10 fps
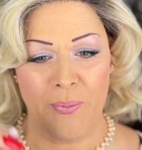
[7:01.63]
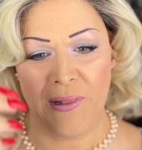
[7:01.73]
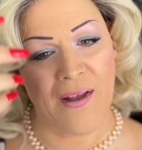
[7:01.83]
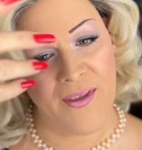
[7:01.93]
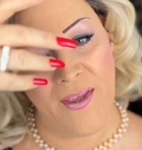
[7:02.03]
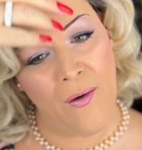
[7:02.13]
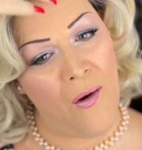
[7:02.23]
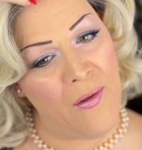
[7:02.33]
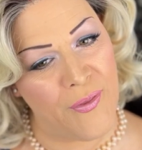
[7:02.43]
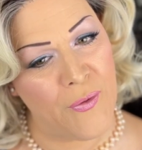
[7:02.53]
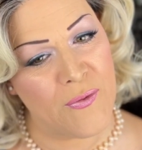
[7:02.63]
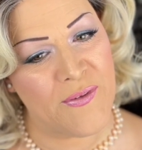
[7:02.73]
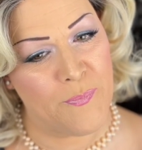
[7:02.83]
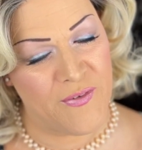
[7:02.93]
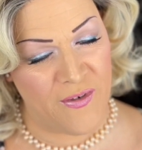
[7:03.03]
plucking all
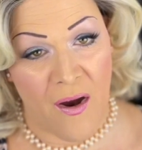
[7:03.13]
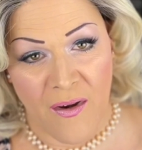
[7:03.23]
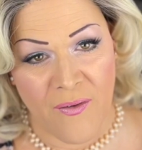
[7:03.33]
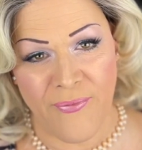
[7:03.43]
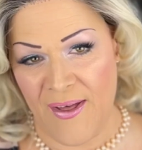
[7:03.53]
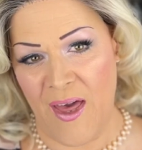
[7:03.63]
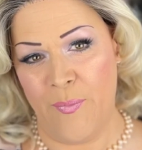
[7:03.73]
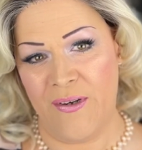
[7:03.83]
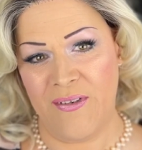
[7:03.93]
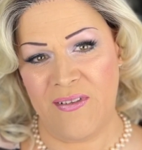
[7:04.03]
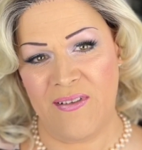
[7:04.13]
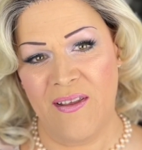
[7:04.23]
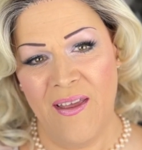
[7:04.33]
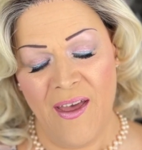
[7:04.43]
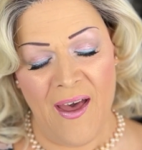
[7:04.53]
those dark fibers
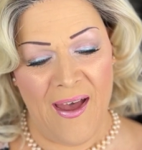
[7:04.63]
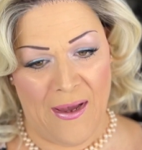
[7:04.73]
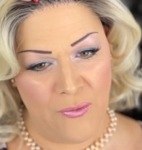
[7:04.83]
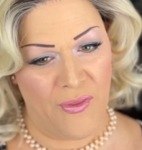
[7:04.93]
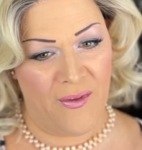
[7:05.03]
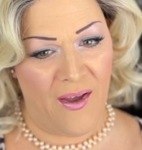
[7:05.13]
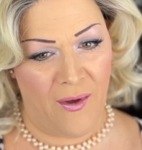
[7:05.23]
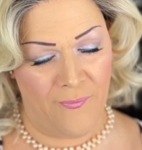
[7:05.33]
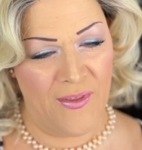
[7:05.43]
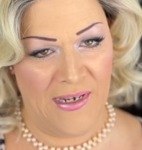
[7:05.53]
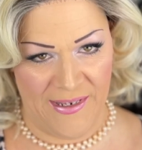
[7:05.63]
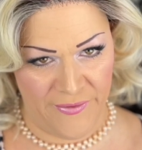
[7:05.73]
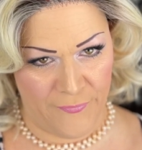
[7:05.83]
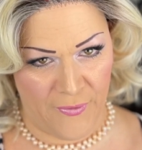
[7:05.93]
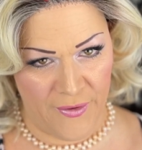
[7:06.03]
out of the lace
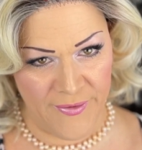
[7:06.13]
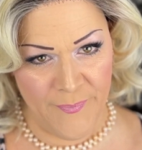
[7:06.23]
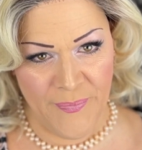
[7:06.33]
front.